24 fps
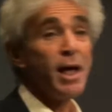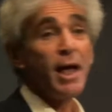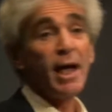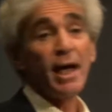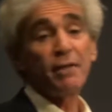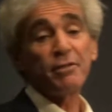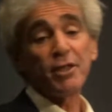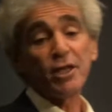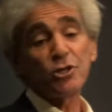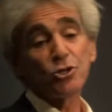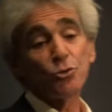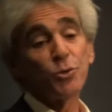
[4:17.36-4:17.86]

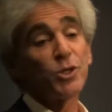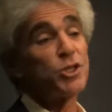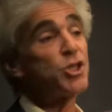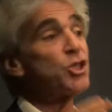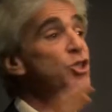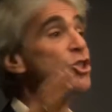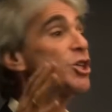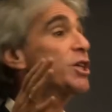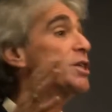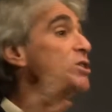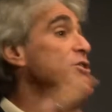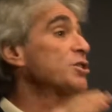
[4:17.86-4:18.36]
and they switch
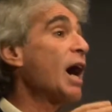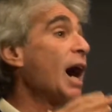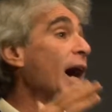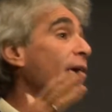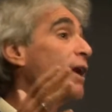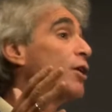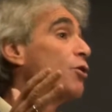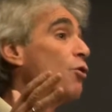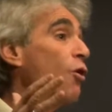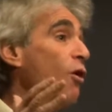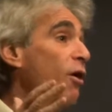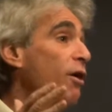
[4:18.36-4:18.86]
genes
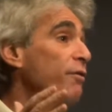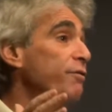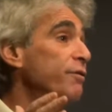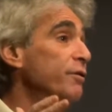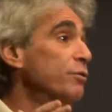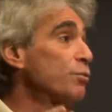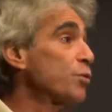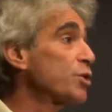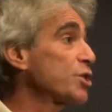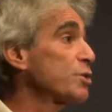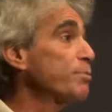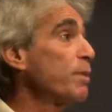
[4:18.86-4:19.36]
on and off
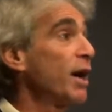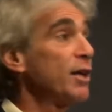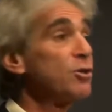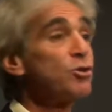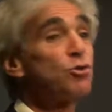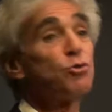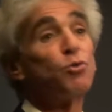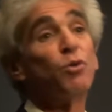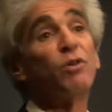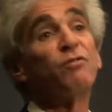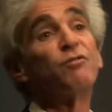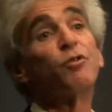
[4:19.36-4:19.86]
in response
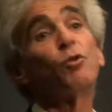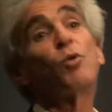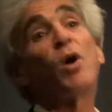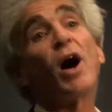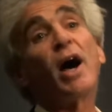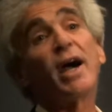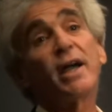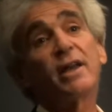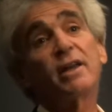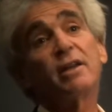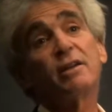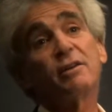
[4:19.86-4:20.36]
to a
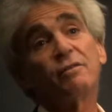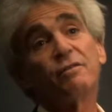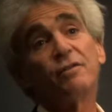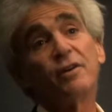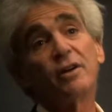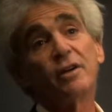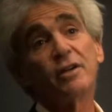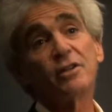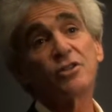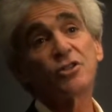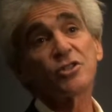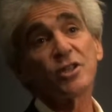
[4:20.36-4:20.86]
variety of
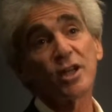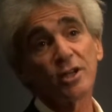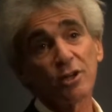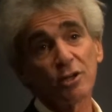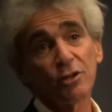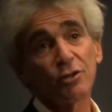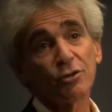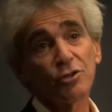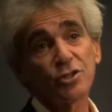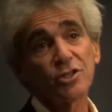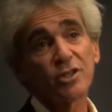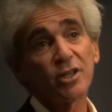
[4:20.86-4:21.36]

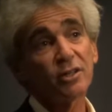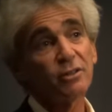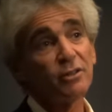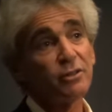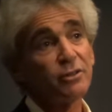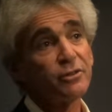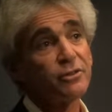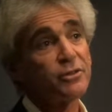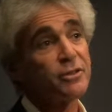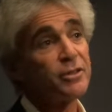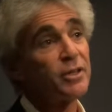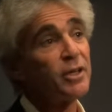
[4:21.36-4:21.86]
cellular
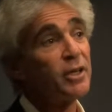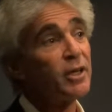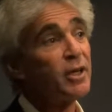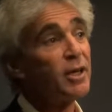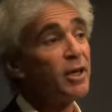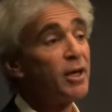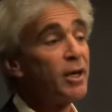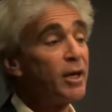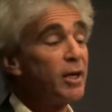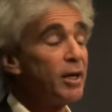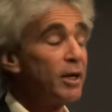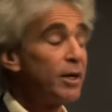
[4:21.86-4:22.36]
signals.
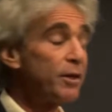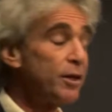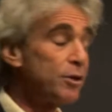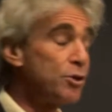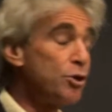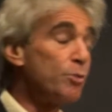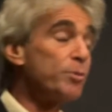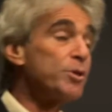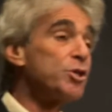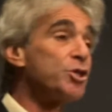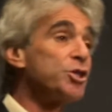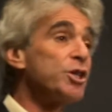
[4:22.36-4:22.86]
The
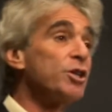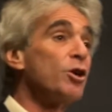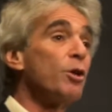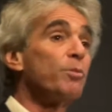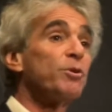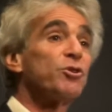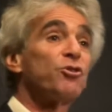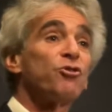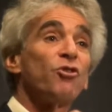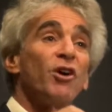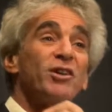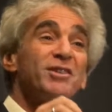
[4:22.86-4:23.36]
human genome
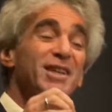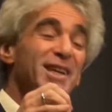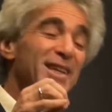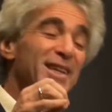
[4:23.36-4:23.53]
is thought to